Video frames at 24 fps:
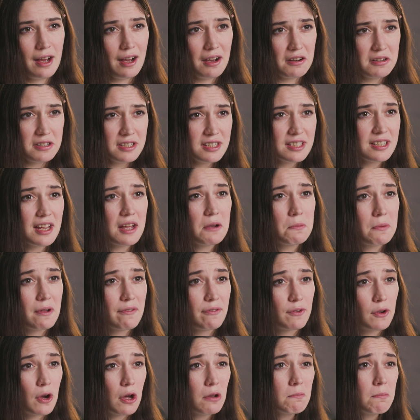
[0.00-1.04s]
I'd say
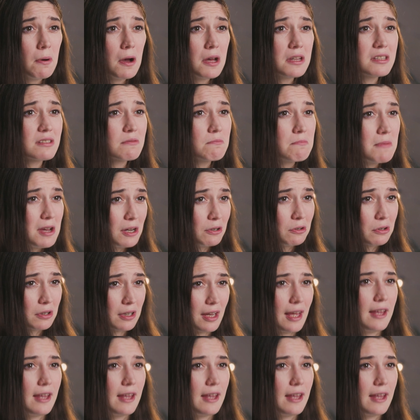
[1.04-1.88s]
we've gone past milk